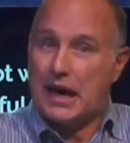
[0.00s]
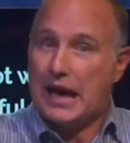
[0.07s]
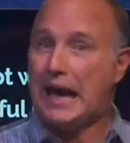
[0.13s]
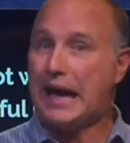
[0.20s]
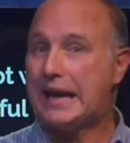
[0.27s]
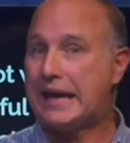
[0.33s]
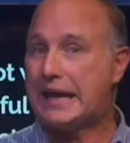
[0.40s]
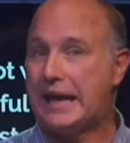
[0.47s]

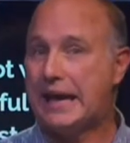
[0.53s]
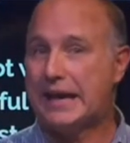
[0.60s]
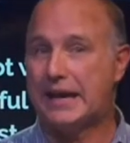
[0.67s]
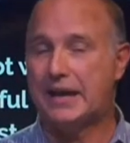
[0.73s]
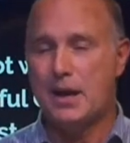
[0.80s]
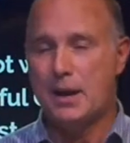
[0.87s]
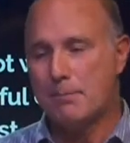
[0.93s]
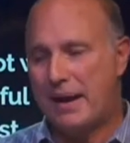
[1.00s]
I get
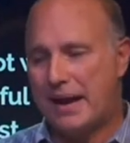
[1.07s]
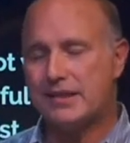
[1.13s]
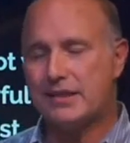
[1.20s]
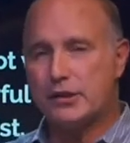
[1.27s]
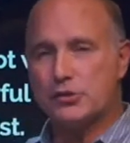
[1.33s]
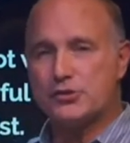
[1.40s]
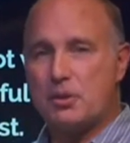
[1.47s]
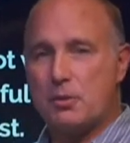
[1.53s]
it. My
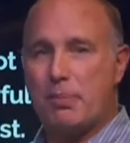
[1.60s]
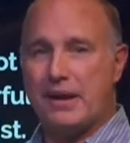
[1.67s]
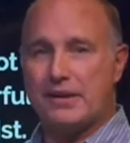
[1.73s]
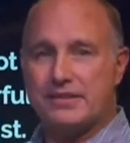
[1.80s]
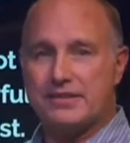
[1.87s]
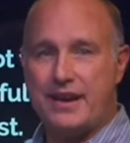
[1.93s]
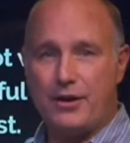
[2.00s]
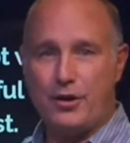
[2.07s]
little
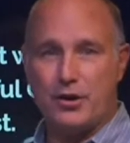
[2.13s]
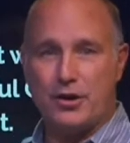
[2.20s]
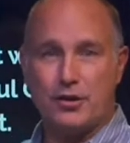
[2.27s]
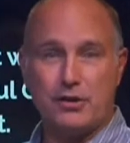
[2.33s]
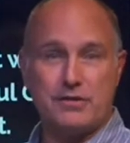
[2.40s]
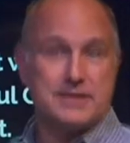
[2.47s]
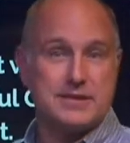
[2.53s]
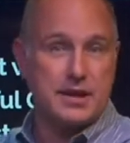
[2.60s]
Tibetan
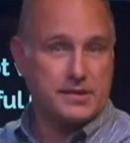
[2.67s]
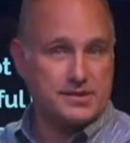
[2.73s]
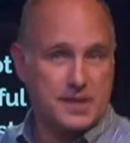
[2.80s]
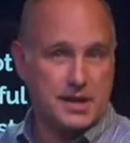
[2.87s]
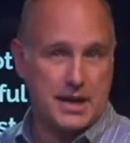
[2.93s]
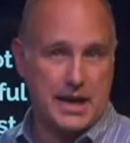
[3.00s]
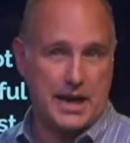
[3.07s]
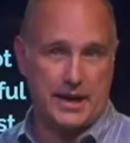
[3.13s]
terrier
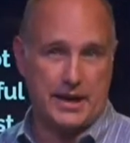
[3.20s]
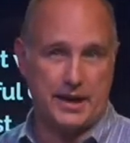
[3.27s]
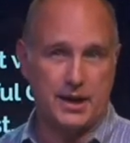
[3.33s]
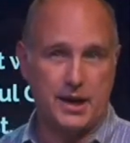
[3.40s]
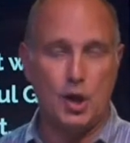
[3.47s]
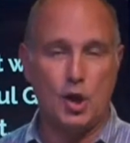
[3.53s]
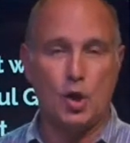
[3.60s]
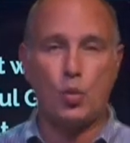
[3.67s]
doesn't get it.